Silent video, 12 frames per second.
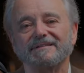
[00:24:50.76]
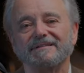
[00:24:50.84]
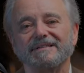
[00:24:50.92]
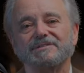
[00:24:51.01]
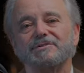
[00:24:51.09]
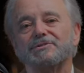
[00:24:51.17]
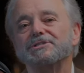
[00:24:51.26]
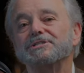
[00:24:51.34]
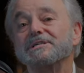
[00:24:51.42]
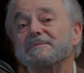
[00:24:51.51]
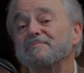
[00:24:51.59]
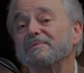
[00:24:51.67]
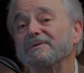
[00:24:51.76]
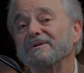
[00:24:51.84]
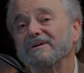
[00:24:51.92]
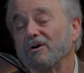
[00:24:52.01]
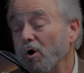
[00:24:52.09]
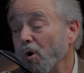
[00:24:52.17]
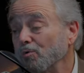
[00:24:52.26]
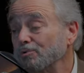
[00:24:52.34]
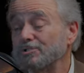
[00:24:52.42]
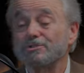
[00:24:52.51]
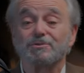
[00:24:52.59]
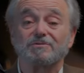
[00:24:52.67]
These are sheep,
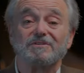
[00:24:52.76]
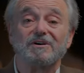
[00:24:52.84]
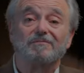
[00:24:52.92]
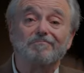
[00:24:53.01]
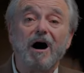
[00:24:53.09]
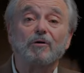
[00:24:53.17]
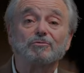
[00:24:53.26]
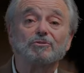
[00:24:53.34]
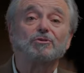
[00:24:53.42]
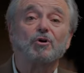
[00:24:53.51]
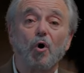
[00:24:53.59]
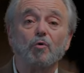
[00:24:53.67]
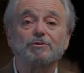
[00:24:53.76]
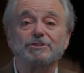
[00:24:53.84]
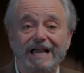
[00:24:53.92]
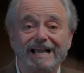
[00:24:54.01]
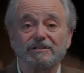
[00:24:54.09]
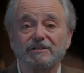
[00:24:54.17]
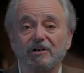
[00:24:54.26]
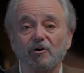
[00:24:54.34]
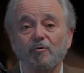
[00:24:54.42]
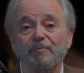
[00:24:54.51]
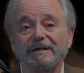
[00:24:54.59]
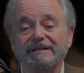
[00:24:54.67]
goats, mountain goats,
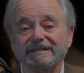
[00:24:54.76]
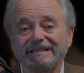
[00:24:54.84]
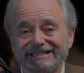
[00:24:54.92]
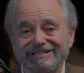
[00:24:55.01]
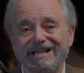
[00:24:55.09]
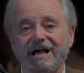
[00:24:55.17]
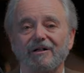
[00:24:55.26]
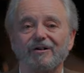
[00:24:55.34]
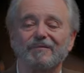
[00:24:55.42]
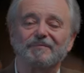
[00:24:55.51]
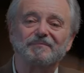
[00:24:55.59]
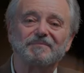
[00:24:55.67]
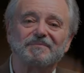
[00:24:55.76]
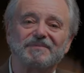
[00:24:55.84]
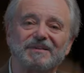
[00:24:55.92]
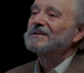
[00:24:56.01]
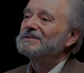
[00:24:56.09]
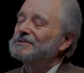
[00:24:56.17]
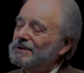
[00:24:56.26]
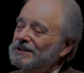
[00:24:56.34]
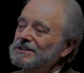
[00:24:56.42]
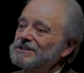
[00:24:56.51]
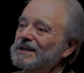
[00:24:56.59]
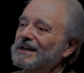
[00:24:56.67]
antelope, and gazelle.
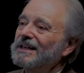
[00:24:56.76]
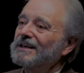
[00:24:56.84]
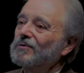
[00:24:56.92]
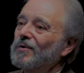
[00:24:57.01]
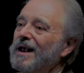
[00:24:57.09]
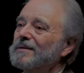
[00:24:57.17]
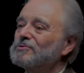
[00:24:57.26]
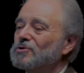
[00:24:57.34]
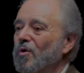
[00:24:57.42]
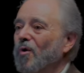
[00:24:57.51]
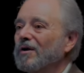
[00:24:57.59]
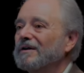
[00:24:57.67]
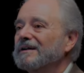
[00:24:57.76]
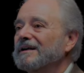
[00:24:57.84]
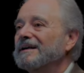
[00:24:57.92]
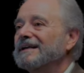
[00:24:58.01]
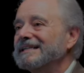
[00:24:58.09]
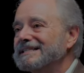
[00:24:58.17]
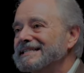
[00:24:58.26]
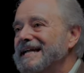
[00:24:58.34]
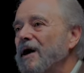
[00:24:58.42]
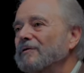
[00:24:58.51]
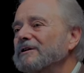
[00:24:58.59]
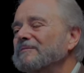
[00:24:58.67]
traditionally a ram's horn, is
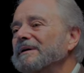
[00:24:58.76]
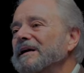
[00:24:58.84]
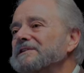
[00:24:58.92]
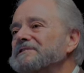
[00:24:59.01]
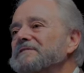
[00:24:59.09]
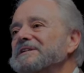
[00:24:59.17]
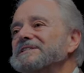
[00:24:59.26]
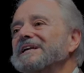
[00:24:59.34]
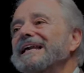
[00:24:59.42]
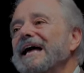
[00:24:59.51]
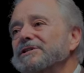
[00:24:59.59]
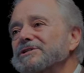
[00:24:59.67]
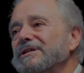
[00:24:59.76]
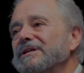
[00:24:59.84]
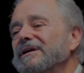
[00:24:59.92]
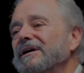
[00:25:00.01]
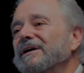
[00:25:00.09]
sounded because of its connection